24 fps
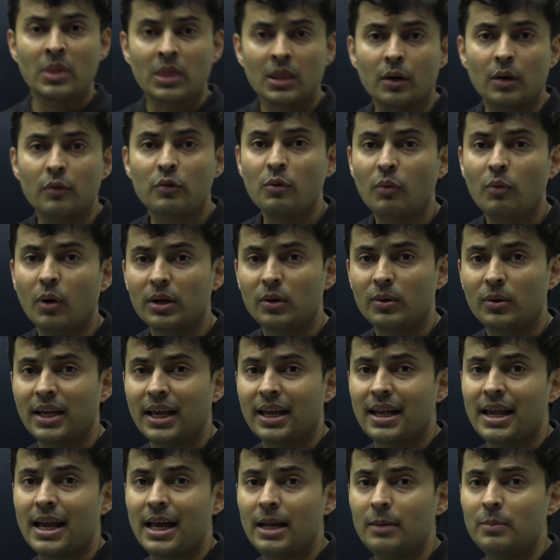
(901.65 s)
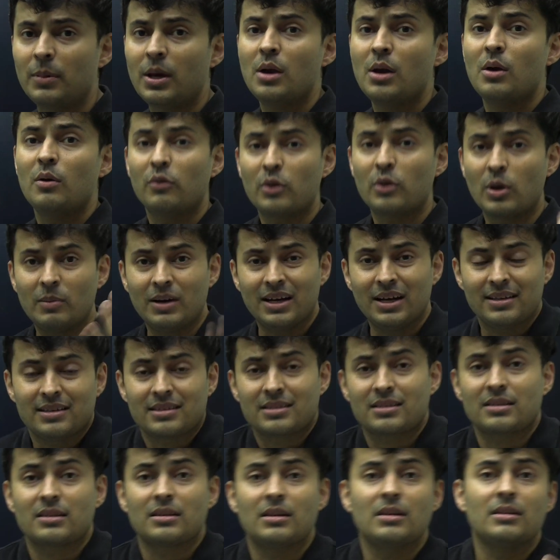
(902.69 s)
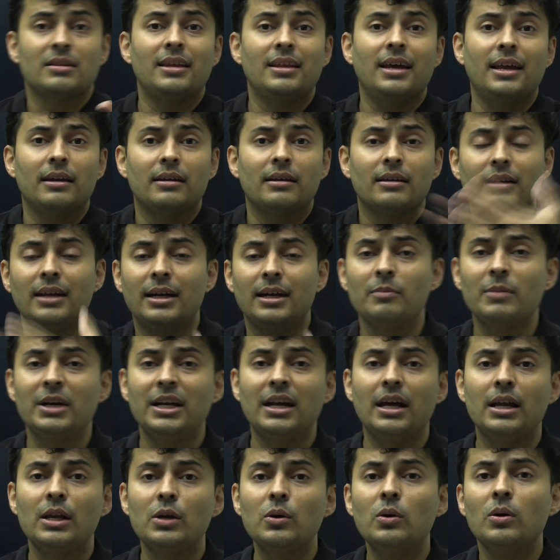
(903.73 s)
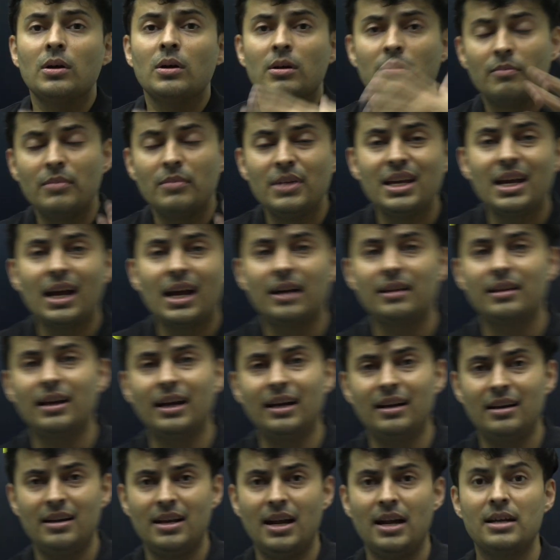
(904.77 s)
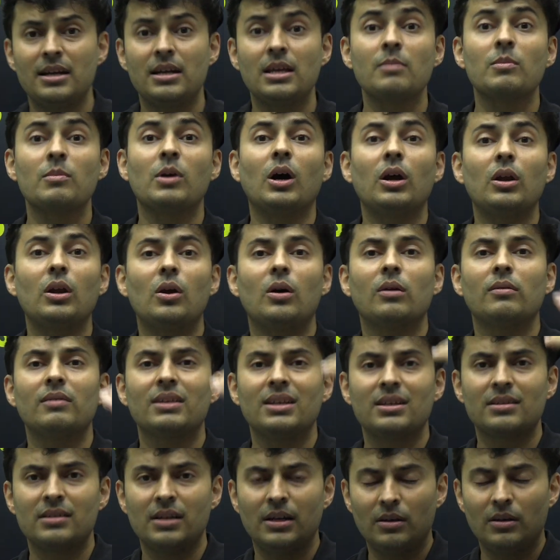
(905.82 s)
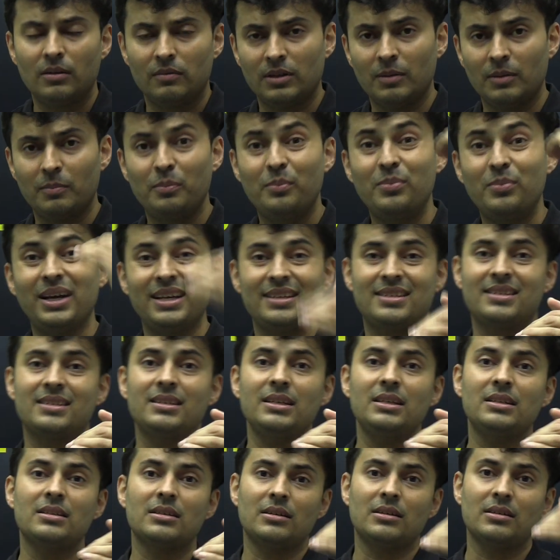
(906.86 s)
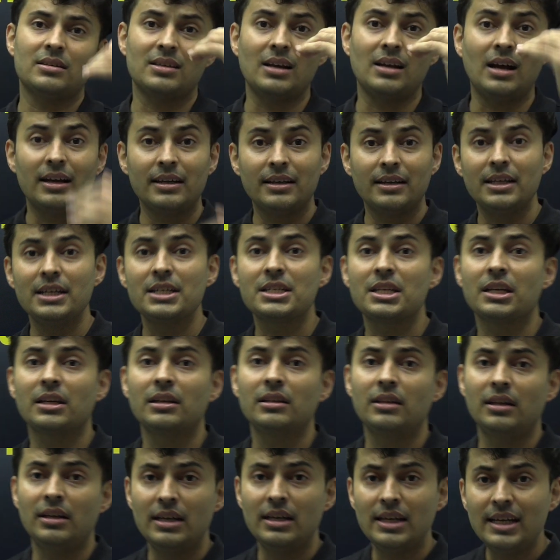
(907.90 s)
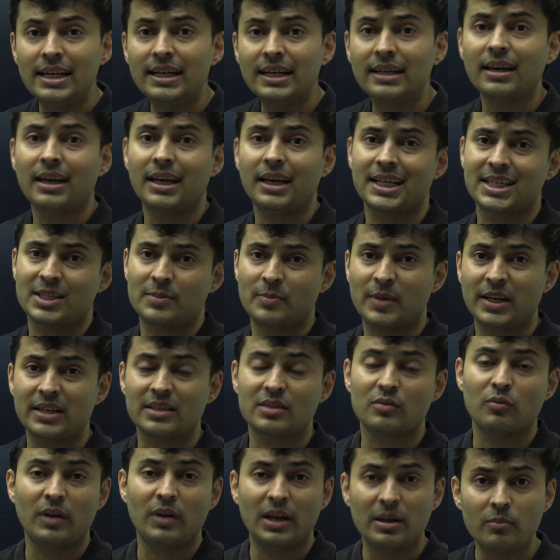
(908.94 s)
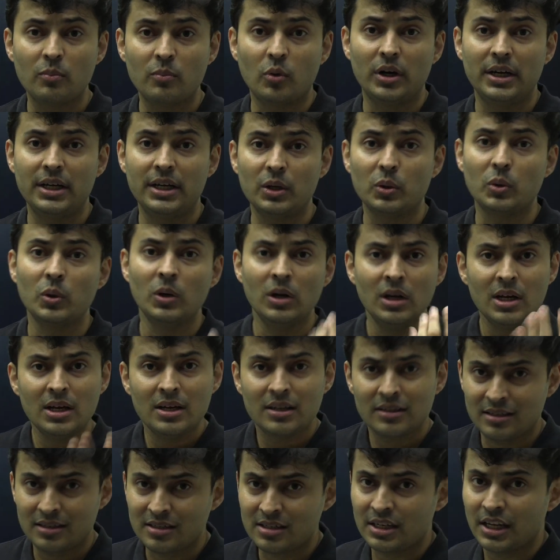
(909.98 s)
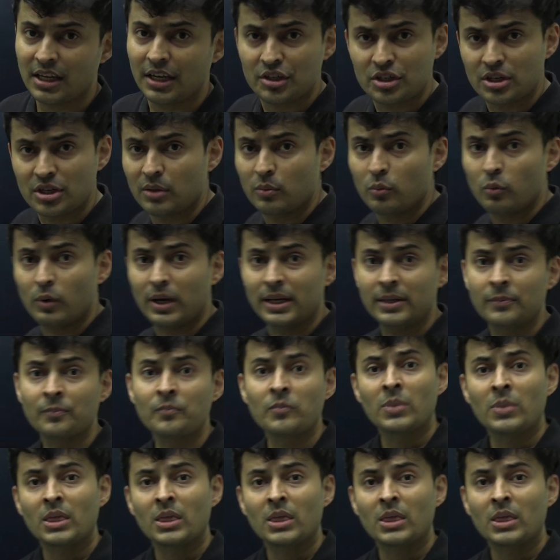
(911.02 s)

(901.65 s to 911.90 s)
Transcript: Now, if you want to take help from us, then let me tell you, me and the entire team, along with a set of the best teachers, are teaching in the NEET Express 1.0, the Station 1.